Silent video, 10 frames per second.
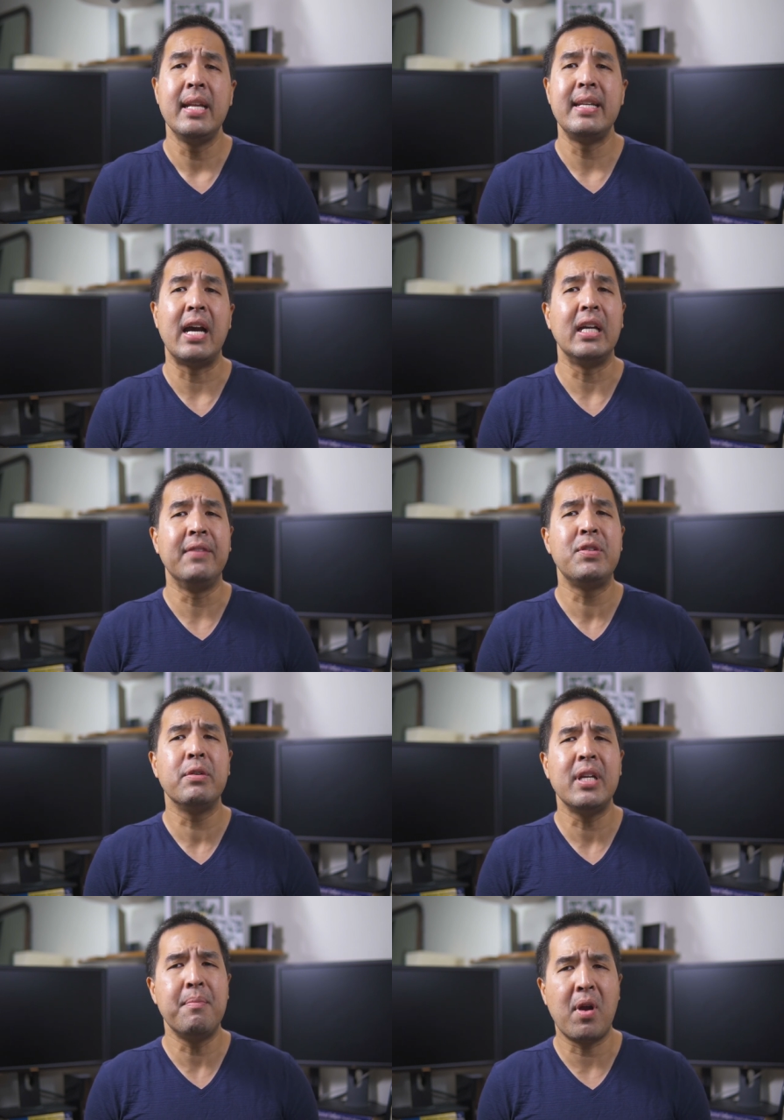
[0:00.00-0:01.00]
Now, if
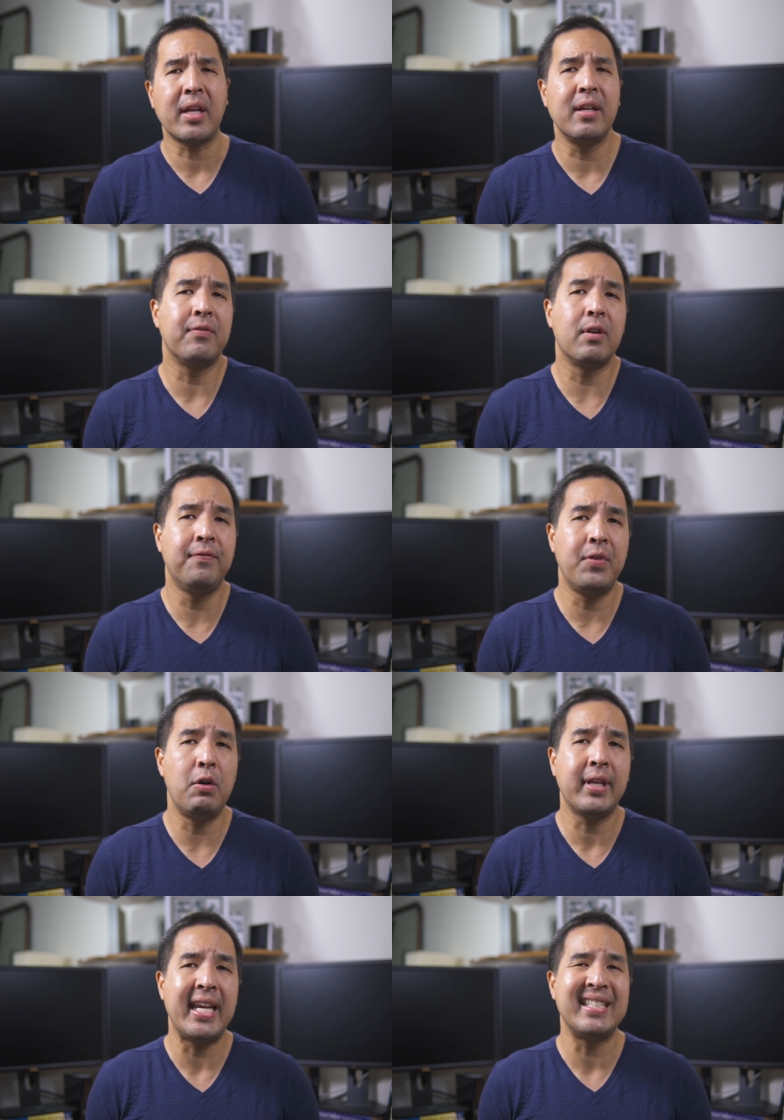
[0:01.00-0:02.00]
you're in the market for a
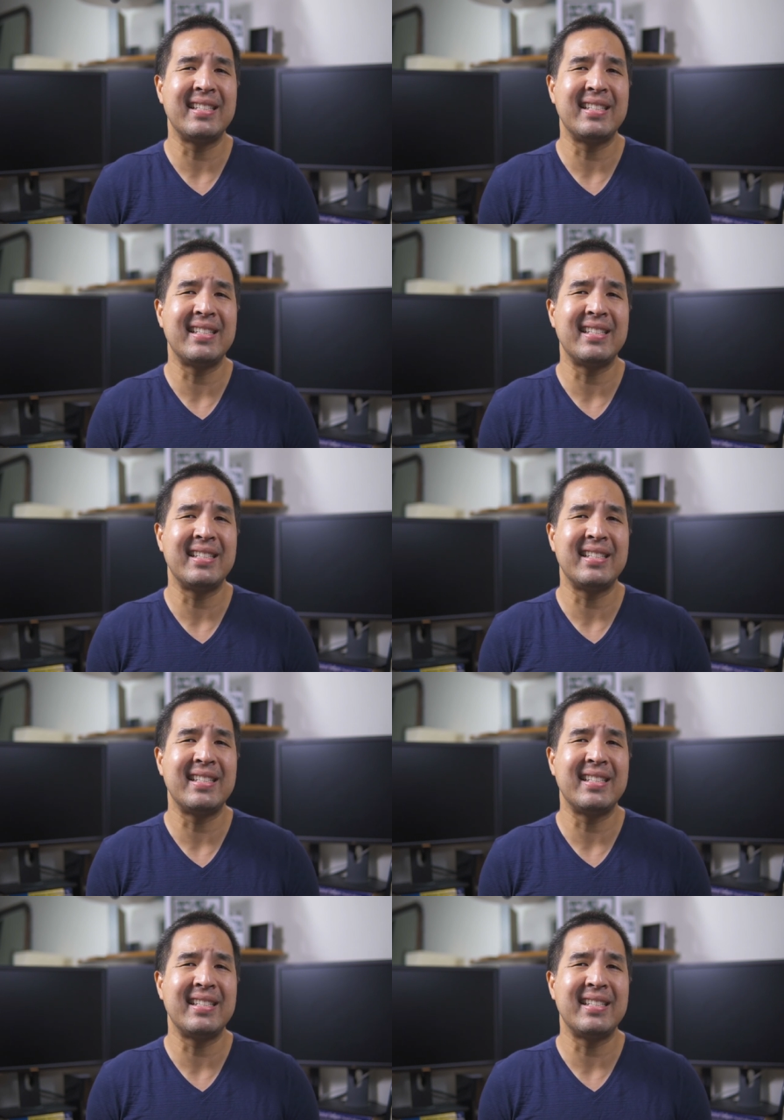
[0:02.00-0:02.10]
phone case,